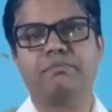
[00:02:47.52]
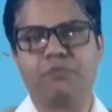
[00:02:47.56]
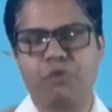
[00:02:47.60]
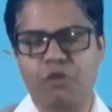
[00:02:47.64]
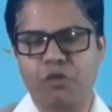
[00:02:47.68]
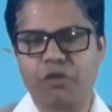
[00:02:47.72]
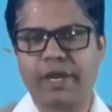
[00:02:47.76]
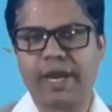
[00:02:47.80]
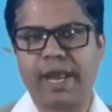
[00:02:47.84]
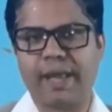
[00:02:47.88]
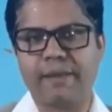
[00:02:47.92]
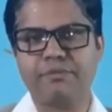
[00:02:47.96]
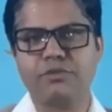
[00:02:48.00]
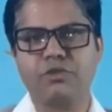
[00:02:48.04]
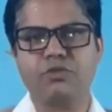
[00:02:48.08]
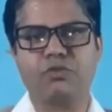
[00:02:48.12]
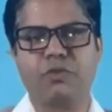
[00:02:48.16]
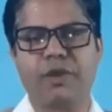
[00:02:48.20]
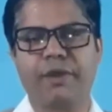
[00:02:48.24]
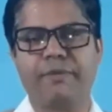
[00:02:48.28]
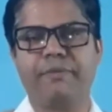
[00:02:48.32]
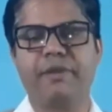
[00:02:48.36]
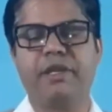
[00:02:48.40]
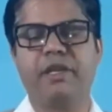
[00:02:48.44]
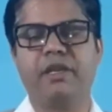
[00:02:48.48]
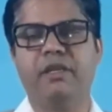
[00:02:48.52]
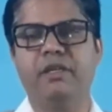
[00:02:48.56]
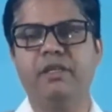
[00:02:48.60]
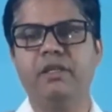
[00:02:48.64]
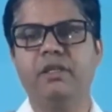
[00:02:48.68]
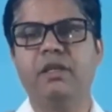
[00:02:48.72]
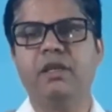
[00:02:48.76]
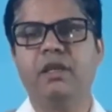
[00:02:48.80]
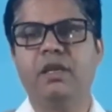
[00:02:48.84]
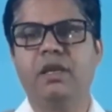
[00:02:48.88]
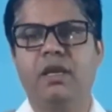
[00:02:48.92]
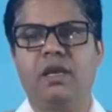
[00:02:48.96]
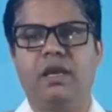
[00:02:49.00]
programs, webinar,
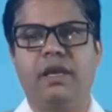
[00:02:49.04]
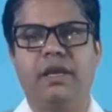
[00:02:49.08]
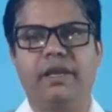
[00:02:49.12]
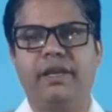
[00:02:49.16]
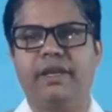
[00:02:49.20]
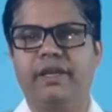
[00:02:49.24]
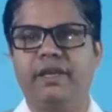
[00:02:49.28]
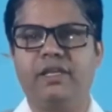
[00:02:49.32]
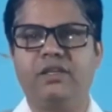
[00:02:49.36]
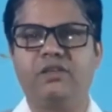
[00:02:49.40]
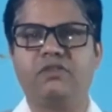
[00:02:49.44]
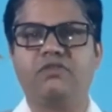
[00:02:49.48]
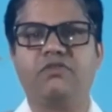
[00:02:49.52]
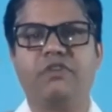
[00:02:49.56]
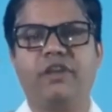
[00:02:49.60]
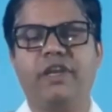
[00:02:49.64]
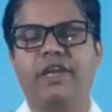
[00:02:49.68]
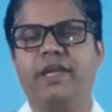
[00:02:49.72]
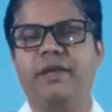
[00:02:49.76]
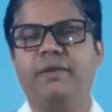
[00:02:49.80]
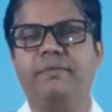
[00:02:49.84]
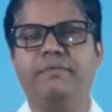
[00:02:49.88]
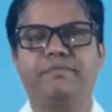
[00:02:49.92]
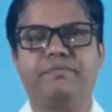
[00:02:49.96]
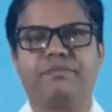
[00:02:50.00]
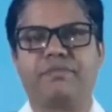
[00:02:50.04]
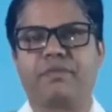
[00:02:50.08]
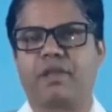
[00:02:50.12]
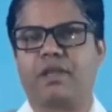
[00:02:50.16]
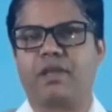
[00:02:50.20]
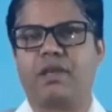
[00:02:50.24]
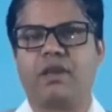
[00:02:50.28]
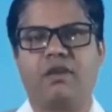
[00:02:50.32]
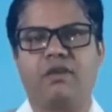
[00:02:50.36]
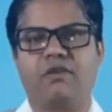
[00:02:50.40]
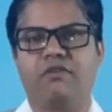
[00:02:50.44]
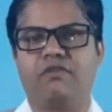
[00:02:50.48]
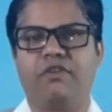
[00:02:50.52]
it is very,
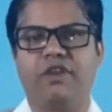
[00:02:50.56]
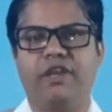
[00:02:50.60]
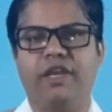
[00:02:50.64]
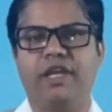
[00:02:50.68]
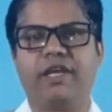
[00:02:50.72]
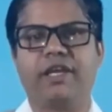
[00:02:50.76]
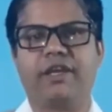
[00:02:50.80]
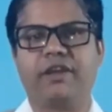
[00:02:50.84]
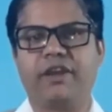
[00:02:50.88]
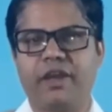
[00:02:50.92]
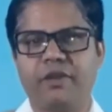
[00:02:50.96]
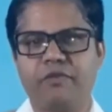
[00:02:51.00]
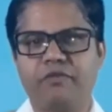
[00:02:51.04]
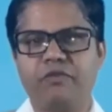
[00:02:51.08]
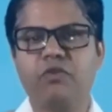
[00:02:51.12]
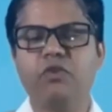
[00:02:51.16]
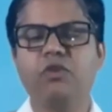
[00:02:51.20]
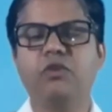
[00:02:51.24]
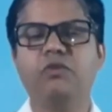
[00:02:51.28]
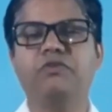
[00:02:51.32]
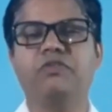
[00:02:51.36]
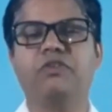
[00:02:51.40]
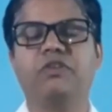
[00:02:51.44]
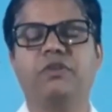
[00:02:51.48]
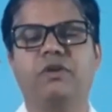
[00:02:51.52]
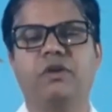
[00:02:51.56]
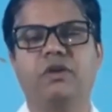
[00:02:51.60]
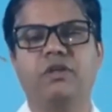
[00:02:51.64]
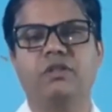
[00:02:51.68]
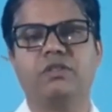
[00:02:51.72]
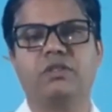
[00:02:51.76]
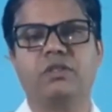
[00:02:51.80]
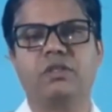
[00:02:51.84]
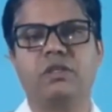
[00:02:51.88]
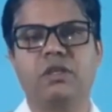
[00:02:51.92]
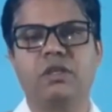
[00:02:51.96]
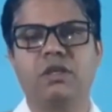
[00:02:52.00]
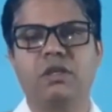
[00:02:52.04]
very grateful for
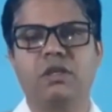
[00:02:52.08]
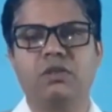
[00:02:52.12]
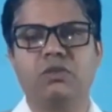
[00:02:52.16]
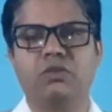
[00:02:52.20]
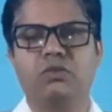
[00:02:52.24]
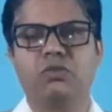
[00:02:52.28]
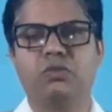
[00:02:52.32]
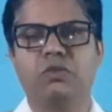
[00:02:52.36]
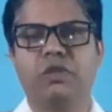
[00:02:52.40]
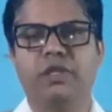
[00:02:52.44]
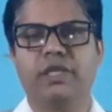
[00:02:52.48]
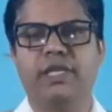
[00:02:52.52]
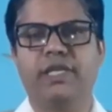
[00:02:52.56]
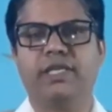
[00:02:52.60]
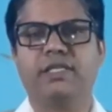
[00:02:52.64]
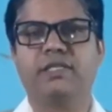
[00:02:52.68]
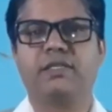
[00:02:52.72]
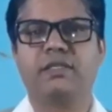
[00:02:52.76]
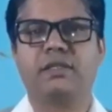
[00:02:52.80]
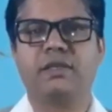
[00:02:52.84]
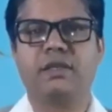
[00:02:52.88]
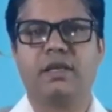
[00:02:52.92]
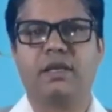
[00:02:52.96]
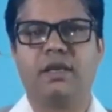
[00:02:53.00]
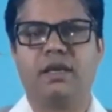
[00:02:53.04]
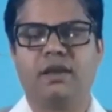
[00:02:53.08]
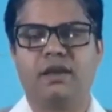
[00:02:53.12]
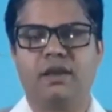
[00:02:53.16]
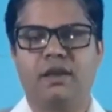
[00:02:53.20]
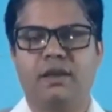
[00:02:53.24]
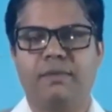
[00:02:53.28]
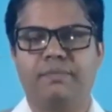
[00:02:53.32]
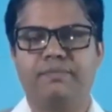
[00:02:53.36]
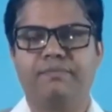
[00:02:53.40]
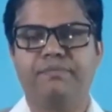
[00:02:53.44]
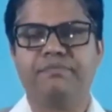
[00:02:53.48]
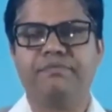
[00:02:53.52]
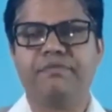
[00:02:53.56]
us to, it is
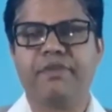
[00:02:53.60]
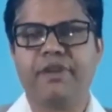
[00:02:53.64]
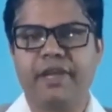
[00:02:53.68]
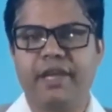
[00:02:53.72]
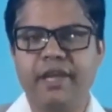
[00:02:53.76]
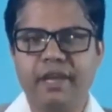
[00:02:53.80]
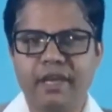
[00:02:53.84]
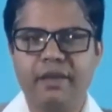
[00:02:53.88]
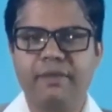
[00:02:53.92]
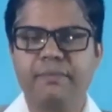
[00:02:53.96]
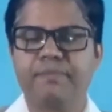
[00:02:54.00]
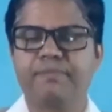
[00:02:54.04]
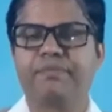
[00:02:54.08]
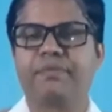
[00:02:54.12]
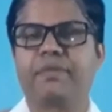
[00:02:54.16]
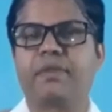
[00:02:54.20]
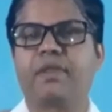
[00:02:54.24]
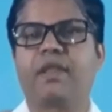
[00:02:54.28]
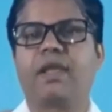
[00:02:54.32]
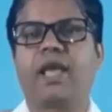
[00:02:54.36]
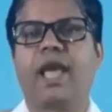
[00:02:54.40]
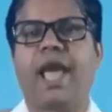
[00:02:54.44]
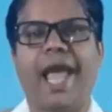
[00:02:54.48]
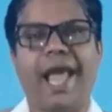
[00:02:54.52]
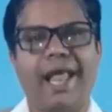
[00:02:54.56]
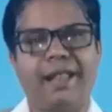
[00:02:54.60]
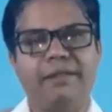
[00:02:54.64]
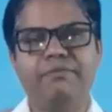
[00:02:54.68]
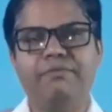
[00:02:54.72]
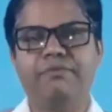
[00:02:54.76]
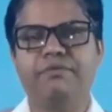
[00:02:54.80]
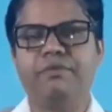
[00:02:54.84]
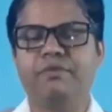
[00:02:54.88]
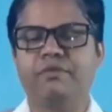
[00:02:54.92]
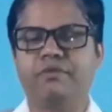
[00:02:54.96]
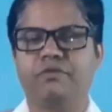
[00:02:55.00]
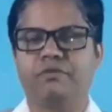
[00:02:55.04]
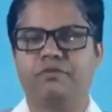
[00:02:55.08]
very
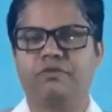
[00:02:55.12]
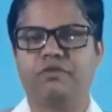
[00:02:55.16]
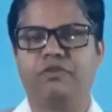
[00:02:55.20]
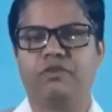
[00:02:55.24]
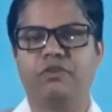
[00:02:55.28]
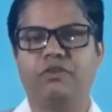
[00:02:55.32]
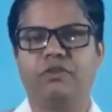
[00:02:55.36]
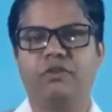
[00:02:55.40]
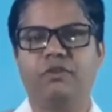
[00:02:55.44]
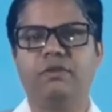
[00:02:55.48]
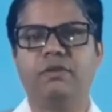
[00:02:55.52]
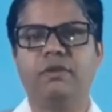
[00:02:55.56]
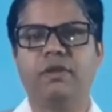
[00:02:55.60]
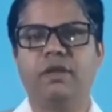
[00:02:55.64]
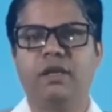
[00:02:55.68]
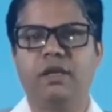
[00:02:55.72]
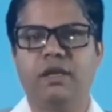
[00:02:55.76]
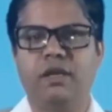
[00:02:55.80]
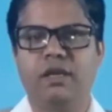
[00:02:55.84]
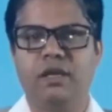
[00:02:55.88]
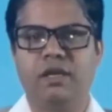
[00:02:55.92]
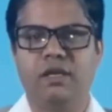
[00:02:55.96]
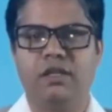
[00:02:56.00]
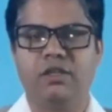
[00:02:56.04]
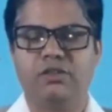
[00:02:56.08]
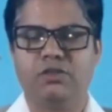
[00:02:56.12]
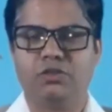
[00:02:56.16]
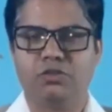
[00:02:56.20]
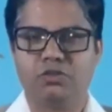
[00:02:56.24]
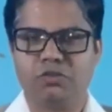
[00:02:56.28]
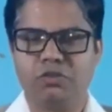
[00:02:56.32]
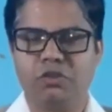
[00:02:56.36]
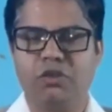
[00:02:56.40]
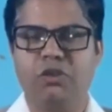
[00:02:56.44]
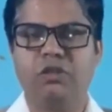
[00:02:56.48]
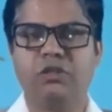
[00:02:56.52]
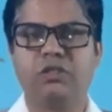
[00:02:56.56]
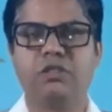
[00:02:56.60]
helpful
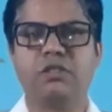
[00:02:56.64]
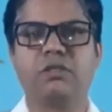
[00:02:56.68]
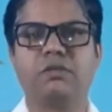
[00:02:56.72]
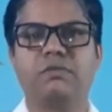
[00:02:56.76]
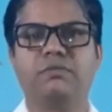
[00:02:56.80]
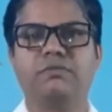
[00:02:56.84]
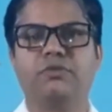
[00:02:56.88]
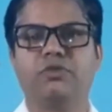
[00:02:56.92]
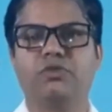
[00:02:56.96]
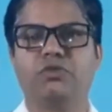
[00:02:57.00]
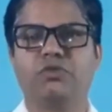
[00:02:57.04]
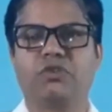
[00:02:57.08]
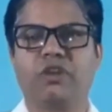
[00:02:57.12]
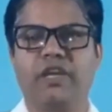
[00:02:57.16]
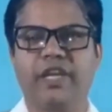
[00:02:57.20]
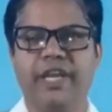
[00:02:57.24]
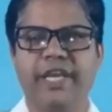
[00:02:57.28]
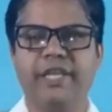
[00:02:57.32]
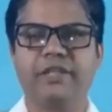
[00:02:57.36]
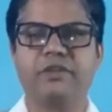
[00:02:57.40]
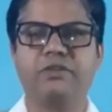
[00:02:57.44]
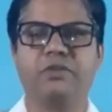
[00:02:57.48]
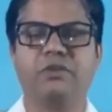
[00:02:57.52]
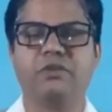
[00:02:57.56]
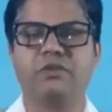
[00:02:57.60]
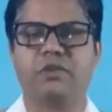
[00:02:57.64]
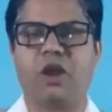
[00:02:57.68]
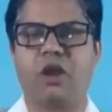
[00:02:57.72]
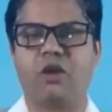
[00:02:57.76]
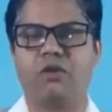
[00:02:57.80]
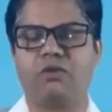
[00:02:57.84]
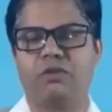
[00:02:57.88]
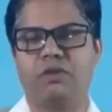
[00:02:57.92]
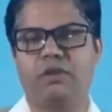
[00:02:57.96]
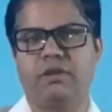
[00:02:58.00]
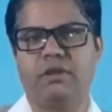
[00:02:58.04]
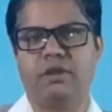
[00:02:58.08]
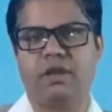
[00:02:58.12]
to us to connect with
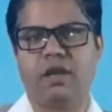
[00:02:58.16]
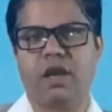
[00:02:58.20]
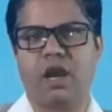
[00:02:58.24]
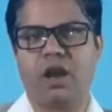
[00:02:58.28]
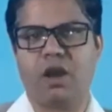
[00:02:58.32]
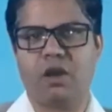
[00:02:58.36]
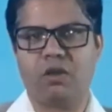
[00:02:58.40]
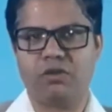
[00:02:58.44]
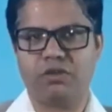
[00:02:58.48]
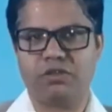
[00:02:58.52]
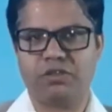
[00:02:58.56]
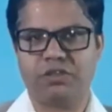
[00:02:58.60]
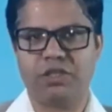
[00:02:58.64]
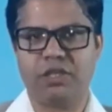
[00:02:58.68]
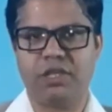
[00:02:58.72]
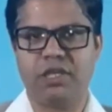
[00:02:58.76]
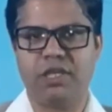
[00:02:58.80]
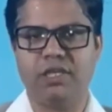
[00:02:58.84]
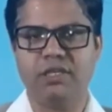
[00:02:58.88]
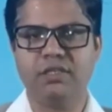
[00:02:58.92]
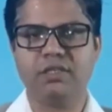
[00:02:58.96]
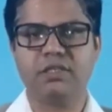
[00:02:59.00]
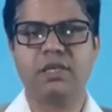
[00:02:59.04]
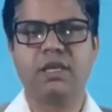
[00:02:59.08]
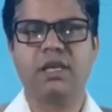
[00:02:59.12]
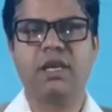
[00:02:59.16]
our children.